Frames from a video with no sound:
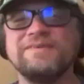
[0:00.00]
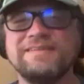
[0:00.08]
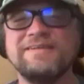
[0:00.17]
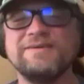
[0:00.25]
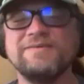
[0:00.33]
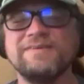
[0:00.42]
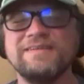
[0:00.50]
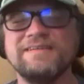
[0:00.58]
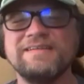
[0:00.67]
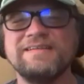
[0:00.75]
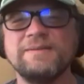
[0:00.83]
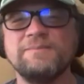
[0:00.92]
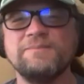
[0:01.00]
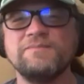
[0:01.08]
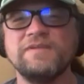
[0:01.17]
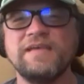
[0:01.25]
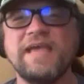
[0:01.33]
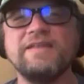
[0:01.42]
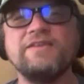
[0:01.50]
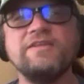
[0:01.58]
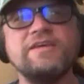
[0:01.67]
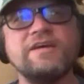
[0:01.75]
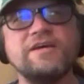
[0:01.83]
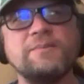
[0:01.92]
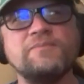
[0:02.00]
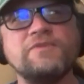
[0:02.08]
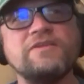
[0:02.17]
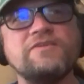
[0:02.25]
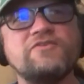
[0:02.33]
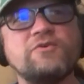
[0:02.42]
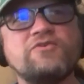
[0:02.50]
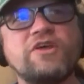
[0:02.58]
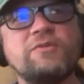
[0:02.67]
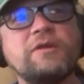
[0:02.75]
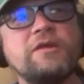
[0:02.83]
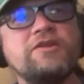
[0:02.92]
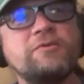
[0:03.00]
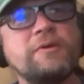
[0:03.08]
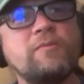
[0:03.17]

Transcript: yeah. And so tell me a little